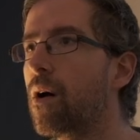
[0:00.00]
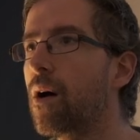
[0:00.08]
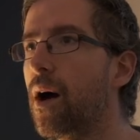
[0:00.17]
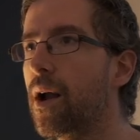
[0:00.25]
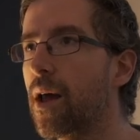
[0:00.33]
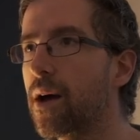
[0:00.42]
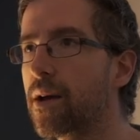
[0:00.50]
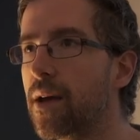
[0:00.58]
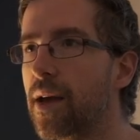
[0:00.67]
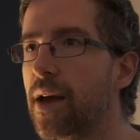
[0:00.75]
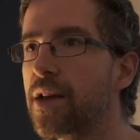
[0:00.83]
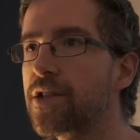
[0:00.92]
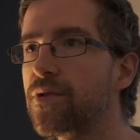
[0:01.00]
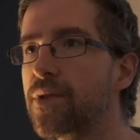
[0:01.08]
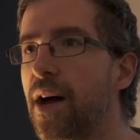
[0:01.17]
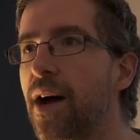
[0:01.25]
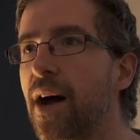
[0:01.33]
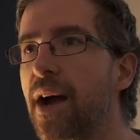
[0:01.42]
Voilà. And so
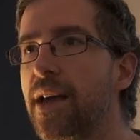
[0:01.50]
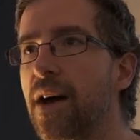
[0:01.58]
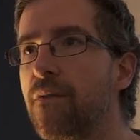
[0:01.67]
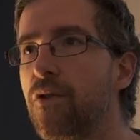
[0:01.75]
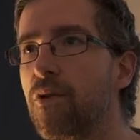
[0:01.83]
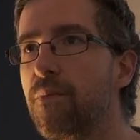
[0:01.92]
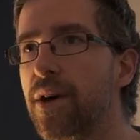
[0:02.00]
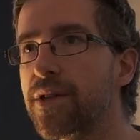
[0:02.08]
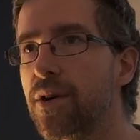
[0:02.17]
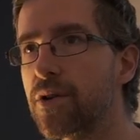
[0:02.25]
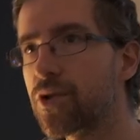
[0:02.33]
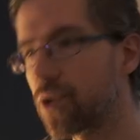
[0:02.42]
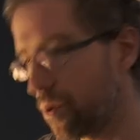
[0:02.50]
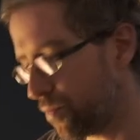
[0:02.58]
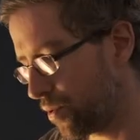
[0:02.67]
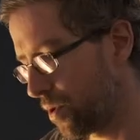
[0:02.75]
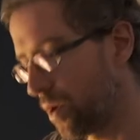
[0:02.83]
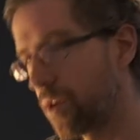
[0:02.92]
now I have a better jump
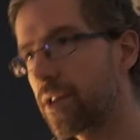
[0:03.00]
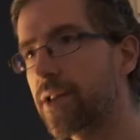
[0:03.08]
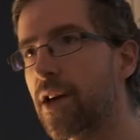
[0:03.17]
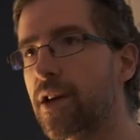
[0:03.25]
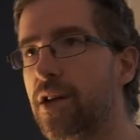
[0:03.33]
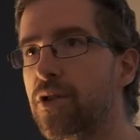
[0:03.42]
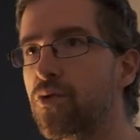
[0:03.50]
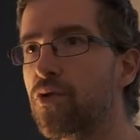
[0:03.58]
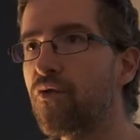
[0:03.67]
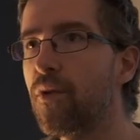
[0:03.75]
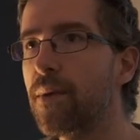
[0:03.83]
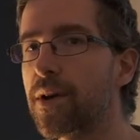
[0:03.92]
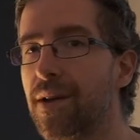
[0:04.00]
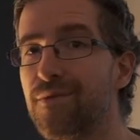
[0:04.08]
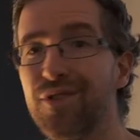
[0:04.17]
that I can use for my game.